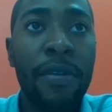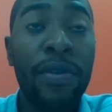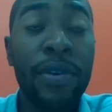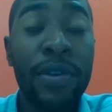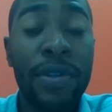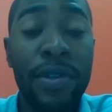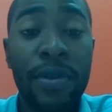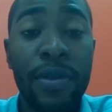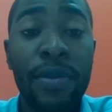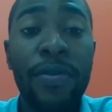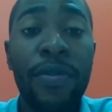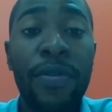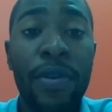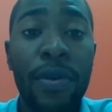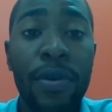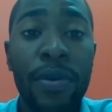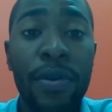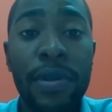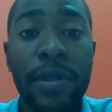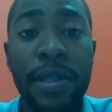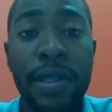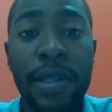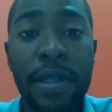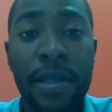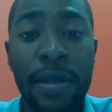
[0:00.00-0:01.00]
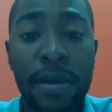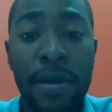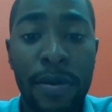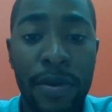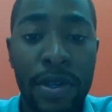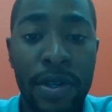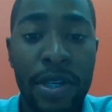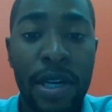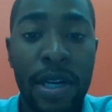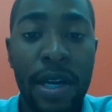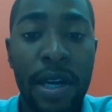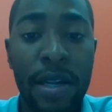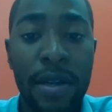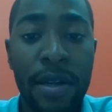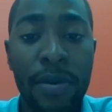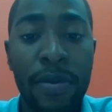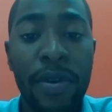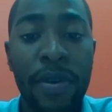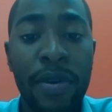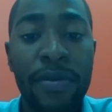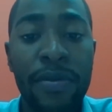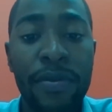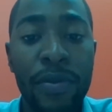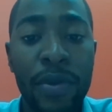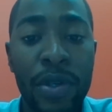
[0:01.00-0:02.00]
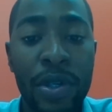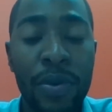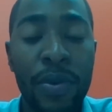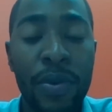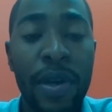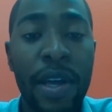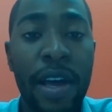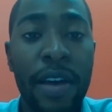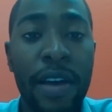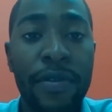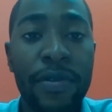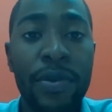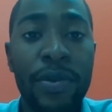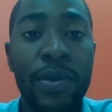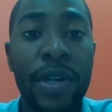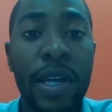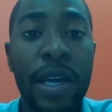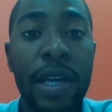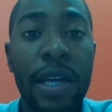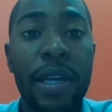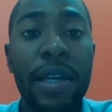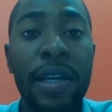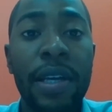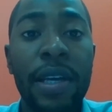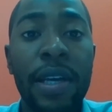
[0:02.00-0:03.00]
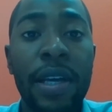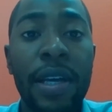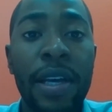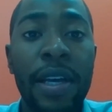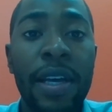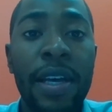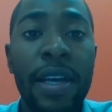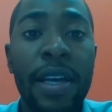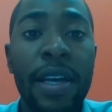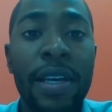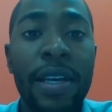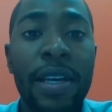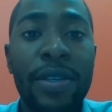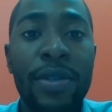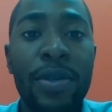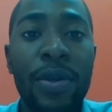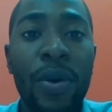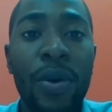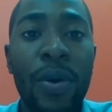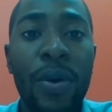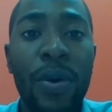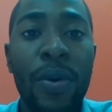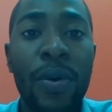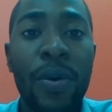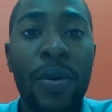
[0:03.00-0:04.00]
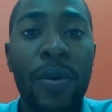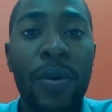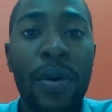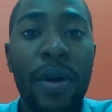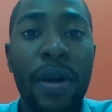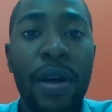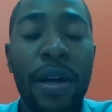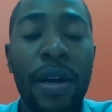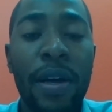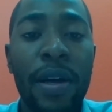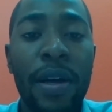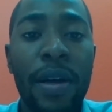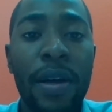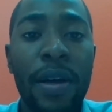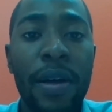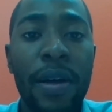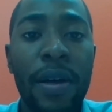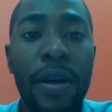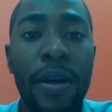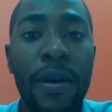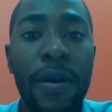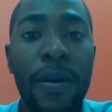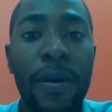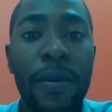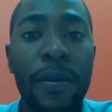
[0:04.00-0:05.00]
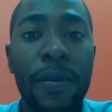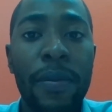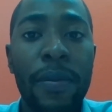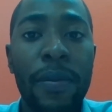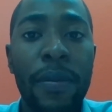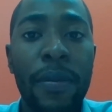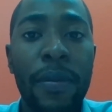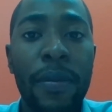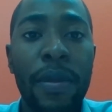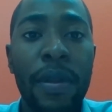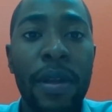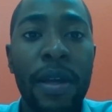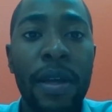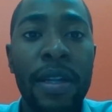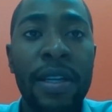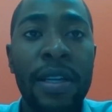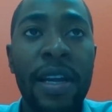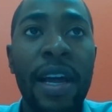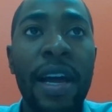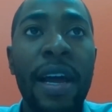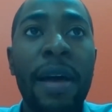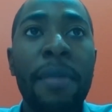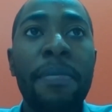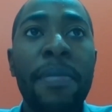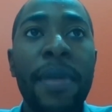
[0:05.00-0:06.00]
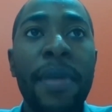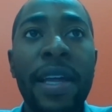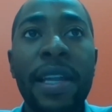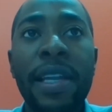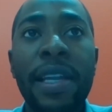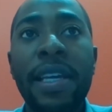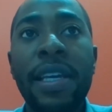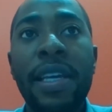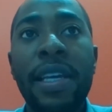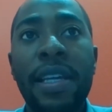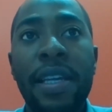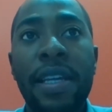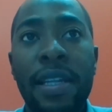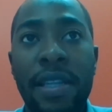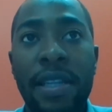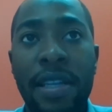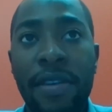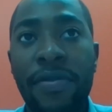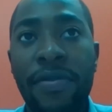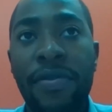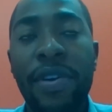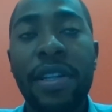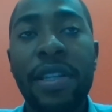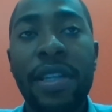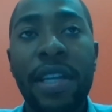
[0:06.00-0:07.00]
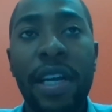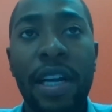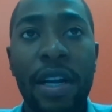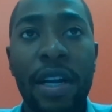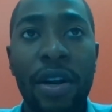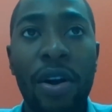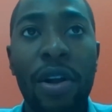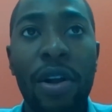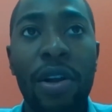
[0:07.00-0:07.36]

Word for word: fossil fuels which are which we have today. So uh, there are many different